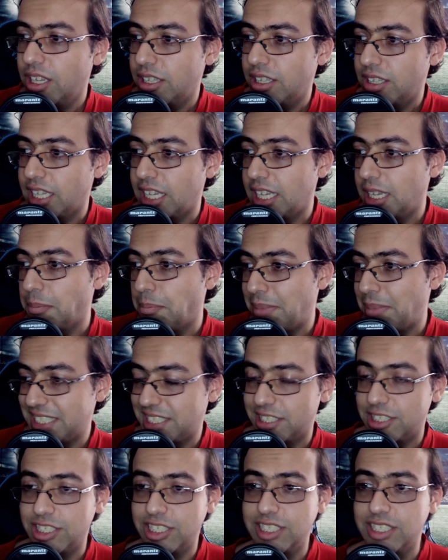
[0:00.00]
the
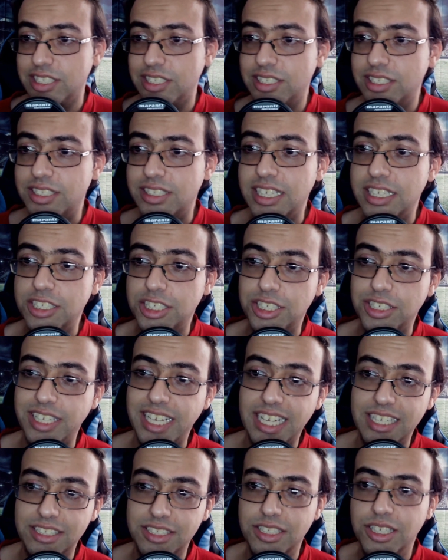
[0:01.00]
messages that you
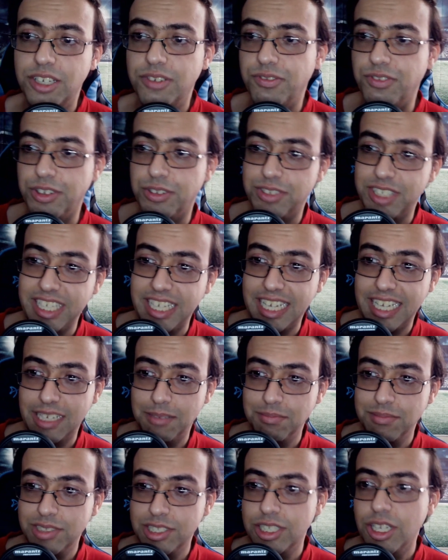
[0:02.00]
get through
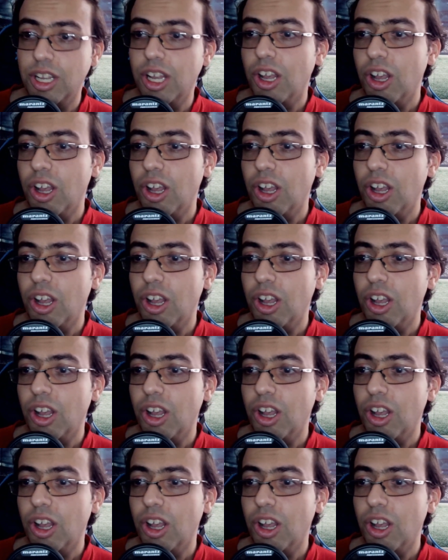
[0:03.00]
DMs